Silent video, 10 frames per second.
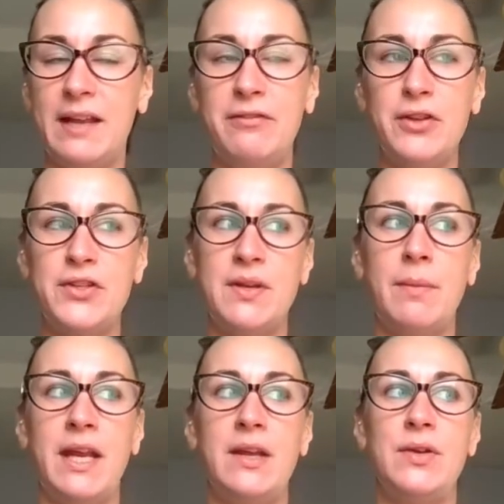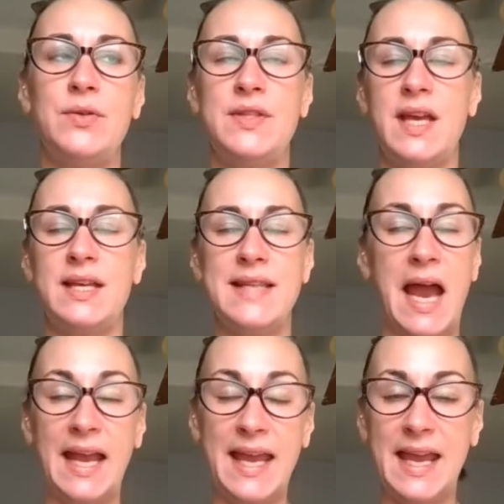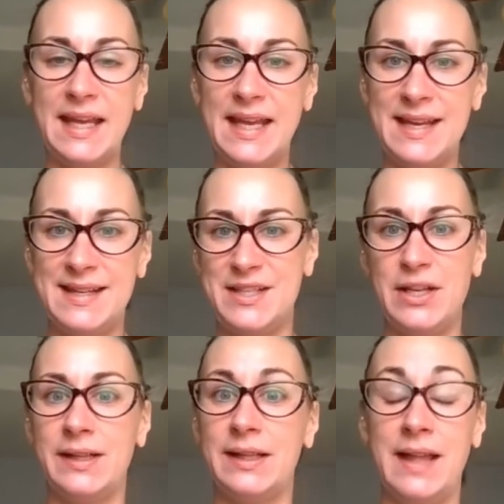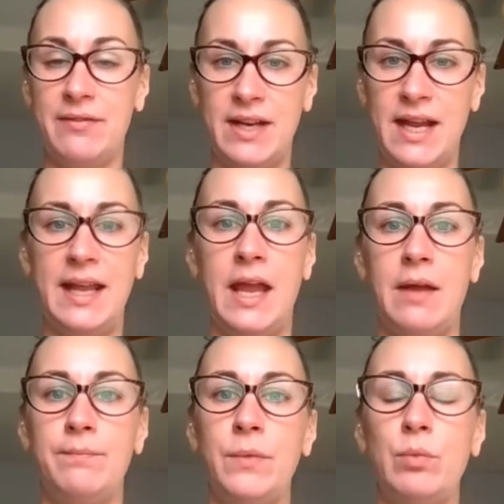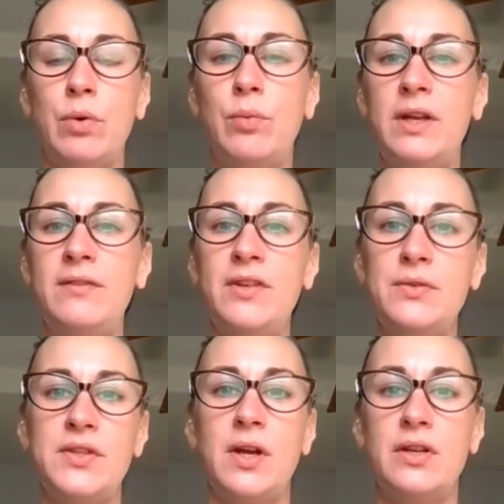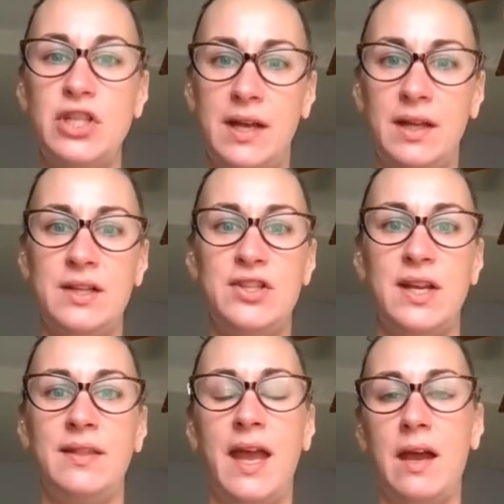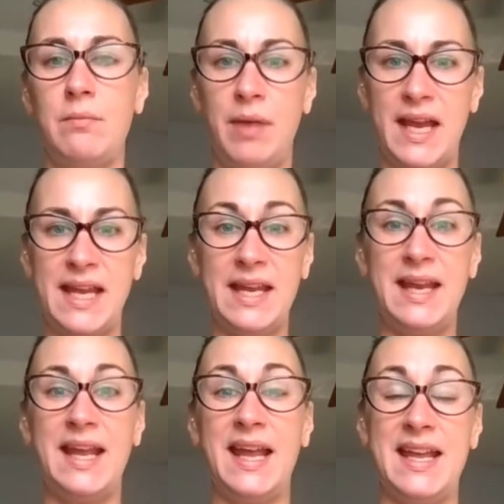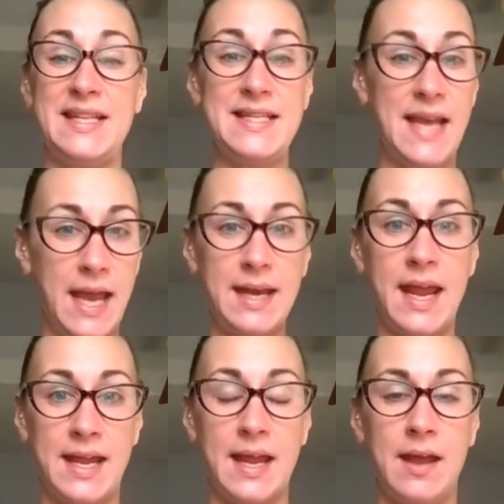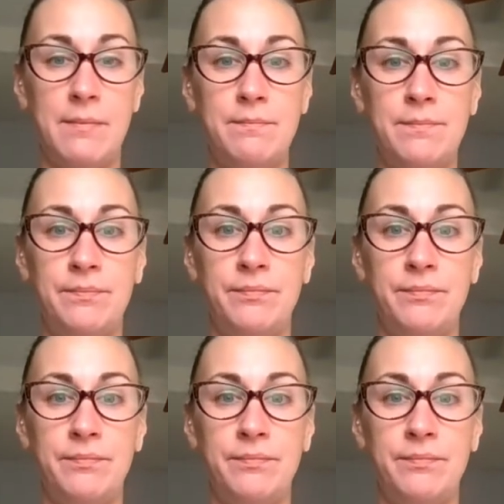If you're somebody who says, I can't eat until 11 a.m., well, what if you start challenging that by eating at 10 a.m.?